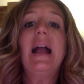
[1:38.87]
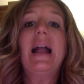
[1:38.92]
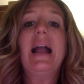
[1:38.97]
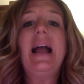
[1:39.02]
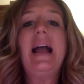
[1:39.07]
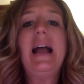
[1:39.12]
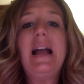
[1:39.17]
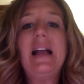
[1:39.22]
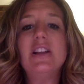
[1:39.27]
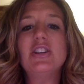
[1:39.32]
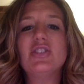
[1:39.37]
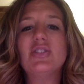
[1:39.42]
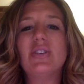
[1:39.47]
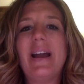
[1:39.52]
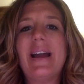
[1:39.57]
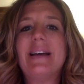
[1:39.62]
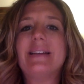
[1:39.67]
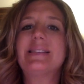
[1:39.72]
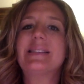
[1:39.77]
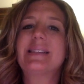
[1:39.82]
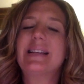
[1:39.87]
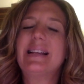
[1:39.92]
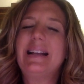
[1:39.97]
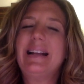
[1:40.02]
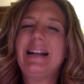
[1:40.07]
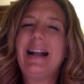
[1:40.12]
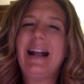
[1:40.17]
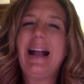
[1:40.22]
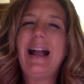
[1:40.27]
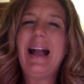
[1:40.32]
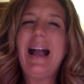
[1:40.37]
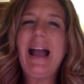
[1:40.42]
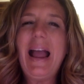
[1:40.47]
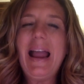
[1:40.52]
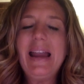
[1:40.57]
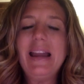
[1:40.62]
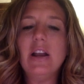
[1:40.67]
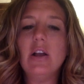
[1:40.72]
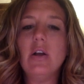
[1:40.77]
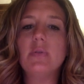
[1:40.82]
contrast
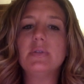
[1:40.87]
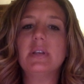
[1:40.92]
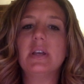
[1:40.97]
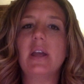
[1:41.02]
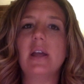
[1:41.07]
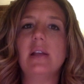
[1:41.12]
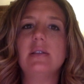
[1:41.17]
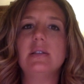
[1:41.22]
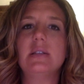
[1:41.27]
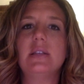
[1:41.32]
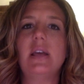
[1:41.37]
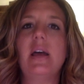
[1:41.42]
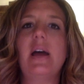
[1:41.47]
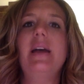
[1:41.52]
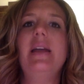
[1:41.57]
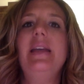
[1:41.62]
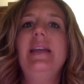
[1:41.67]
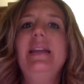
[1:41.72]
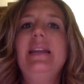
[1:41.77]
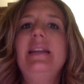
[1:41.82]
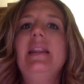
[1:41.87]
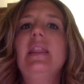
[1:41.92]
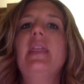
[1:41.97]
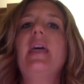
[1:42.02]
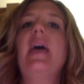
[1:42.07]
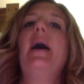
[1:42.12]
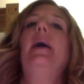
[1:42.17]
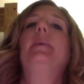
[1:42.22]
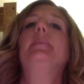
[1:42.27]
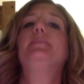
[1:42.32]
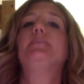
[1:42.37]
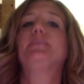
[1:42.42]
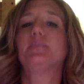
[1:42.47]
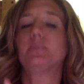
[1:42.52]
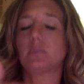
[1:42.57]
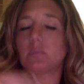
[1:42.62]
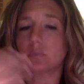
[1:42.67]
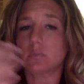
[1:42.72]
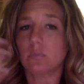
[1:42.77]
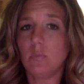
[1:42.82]
kind of goes against that in that
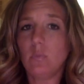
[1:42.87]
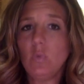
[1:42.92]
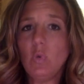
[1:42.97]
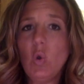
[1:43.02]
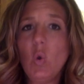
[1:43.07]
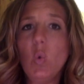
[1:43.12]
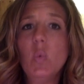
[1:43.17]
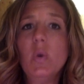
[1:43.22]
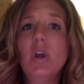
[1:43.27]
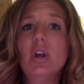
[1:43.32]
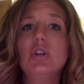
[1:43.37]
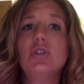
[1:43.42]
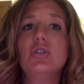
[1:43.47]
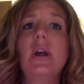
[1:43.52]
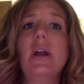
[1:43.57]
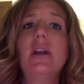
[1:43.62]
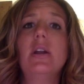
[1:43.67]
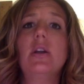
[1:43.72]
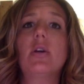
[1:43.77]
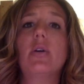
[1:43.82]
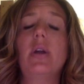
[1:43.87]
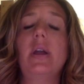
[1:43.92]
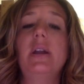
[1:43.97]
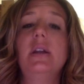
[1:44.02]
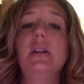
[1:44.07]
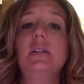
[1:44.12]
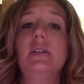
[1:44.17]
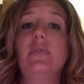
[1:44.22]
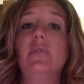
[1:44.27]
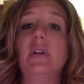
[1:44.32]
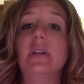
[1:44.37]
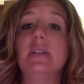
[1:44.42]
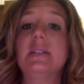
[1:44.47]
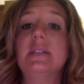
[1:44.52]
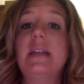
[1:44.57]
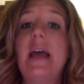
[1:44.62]
we are trying to create a difference.